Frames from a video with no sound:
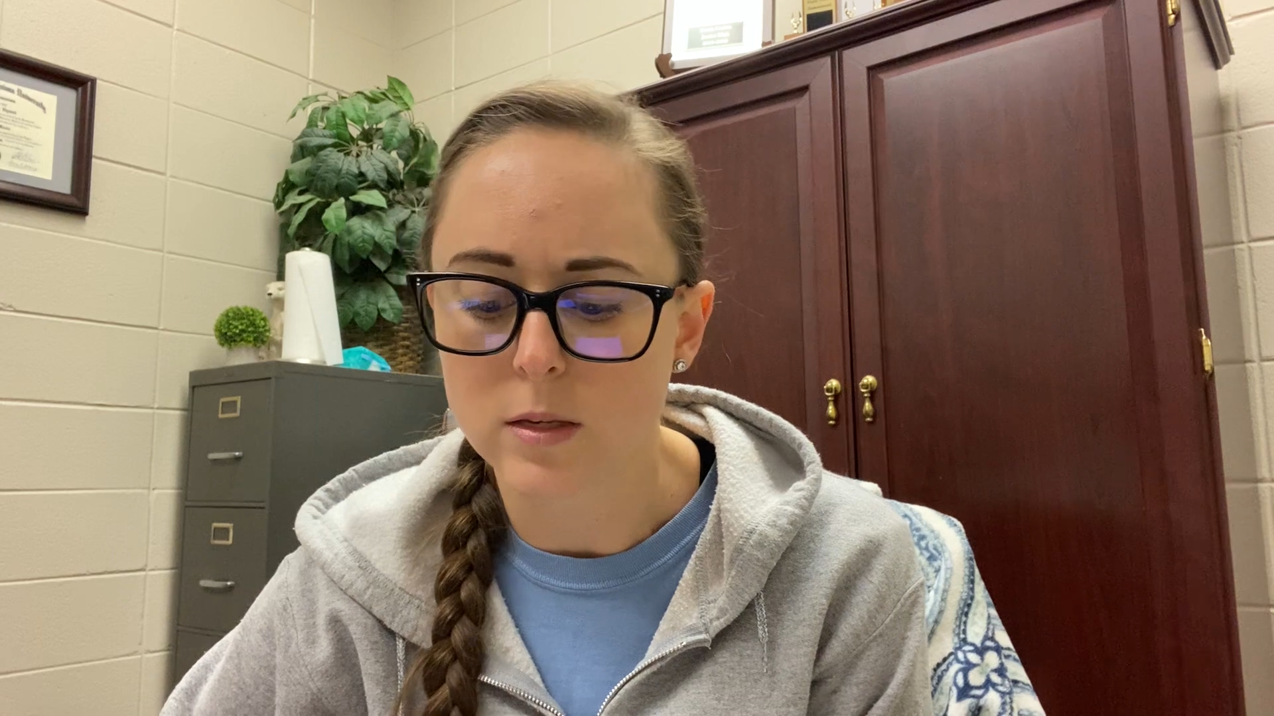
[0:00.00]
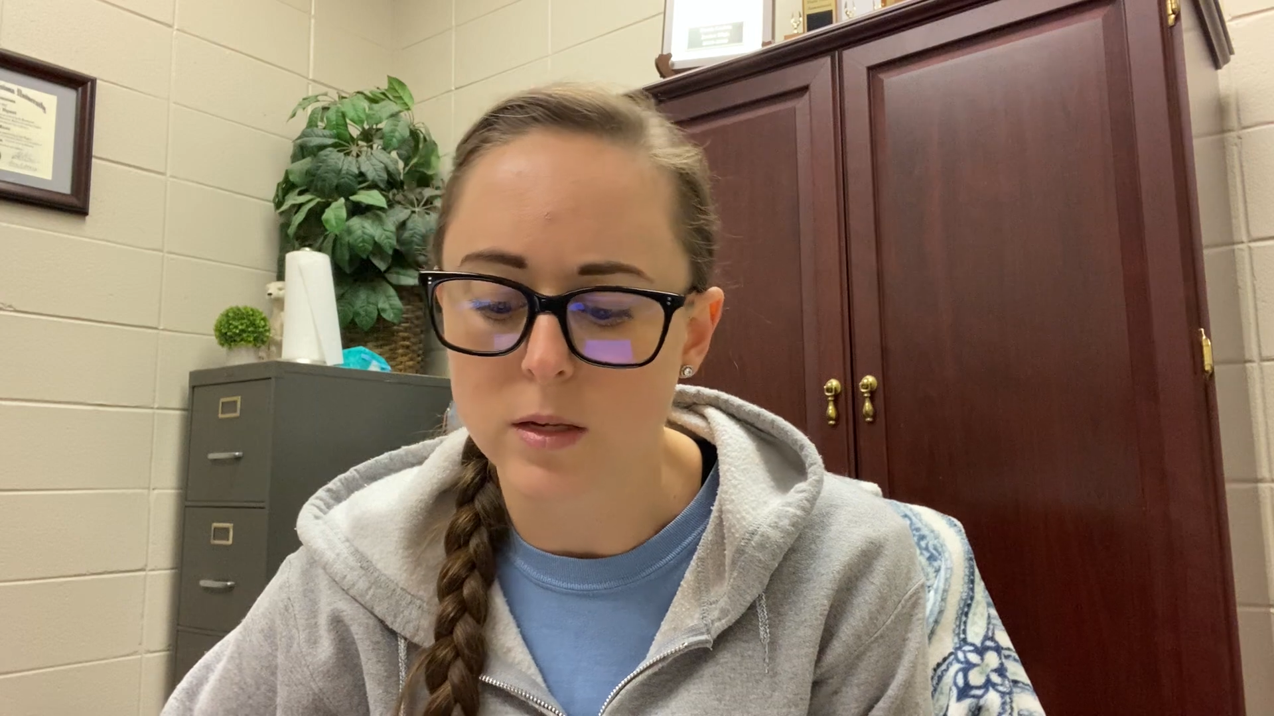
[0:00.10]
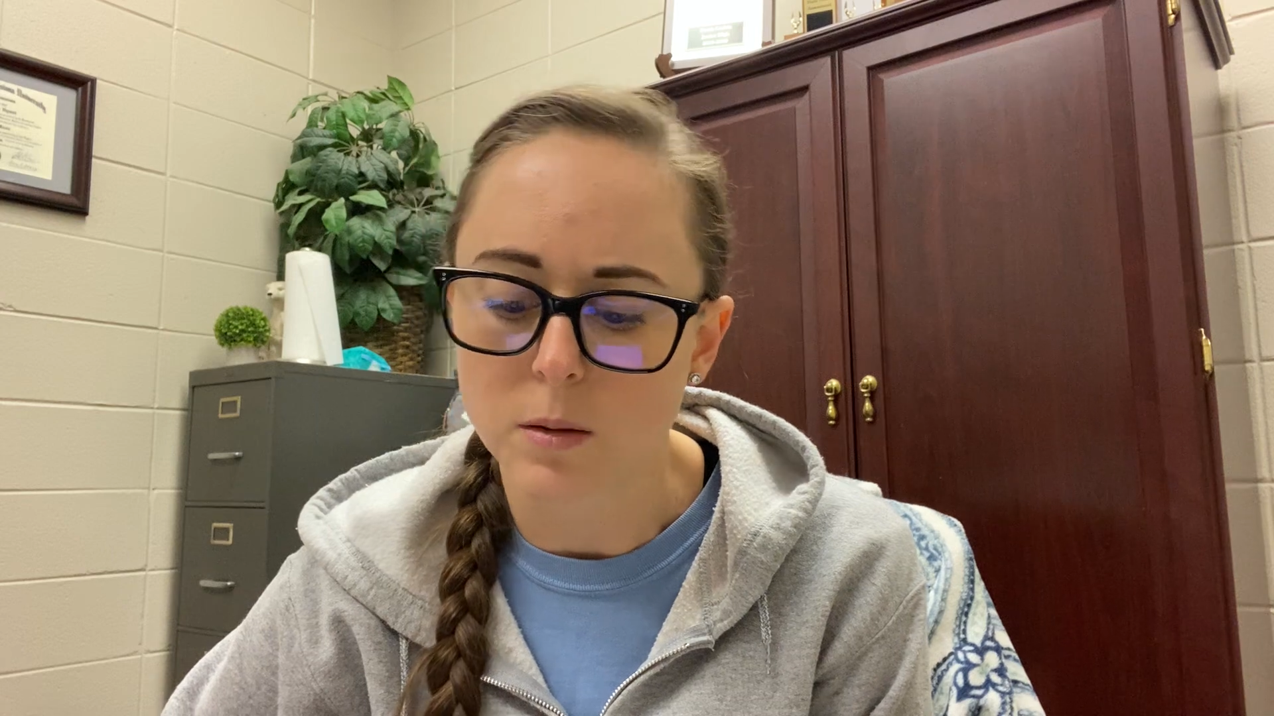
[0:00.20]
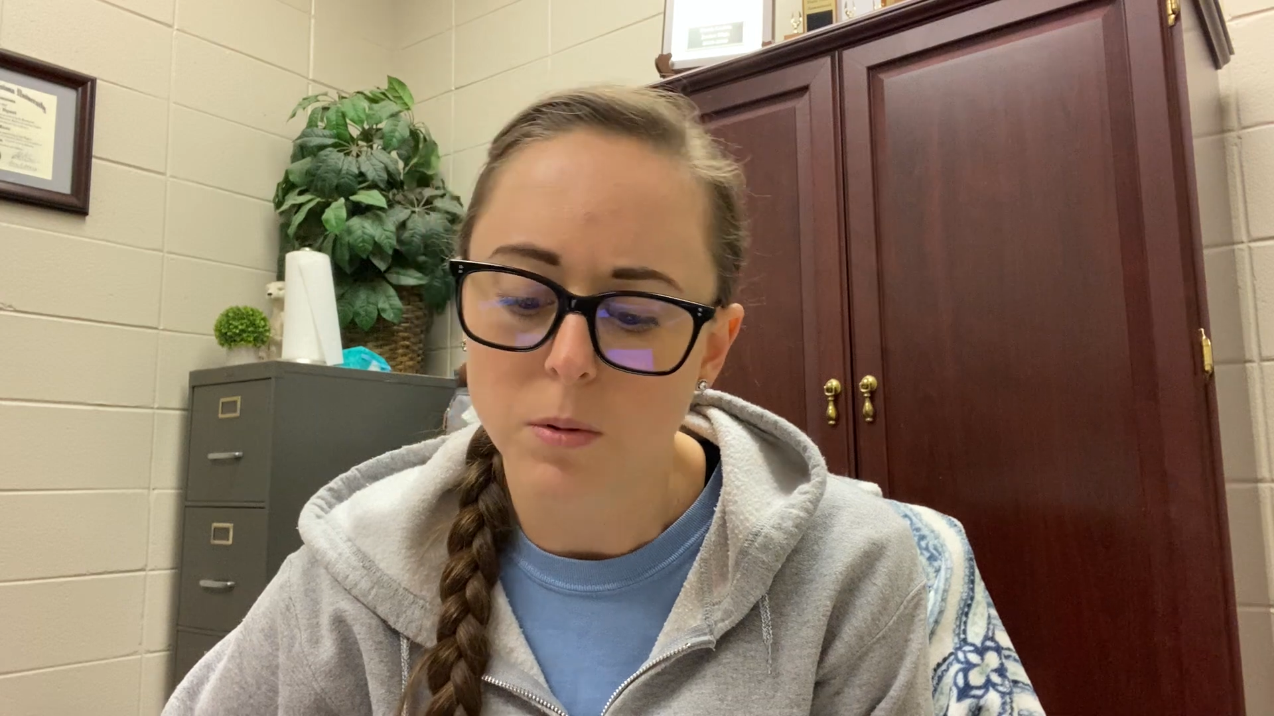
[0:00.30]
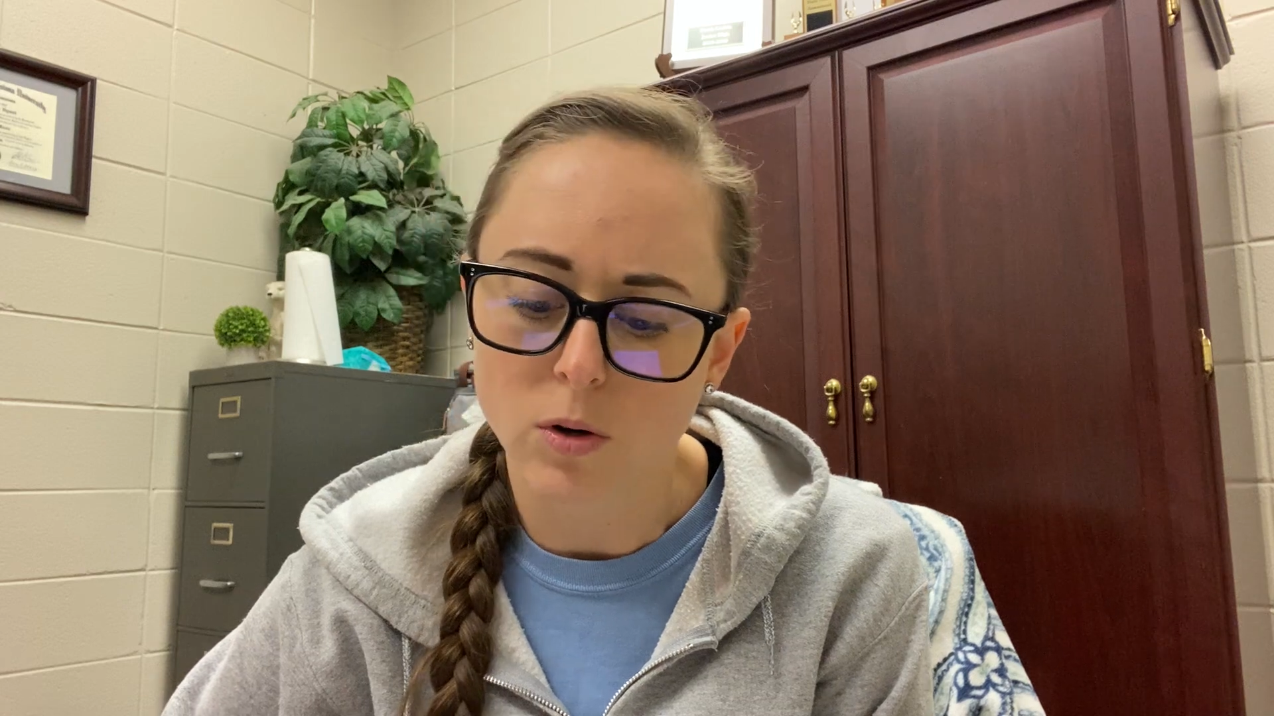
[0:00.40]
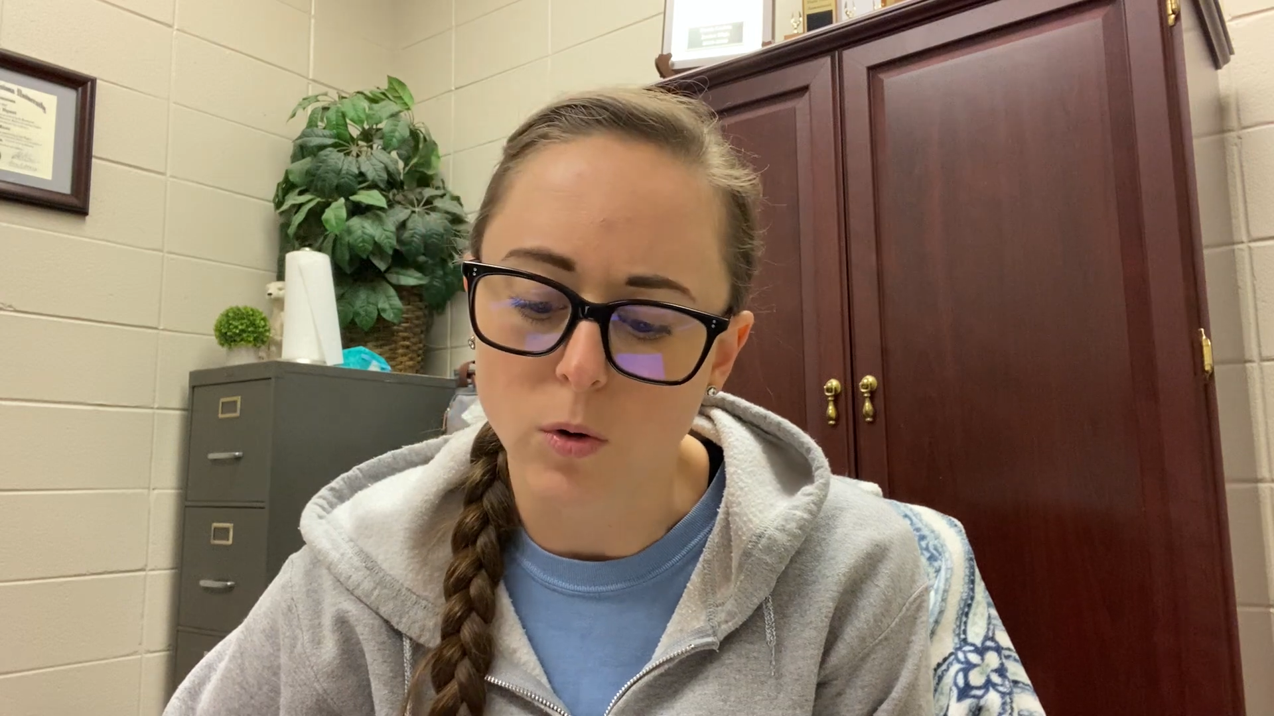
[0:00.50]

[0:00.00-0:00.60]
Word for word: sip,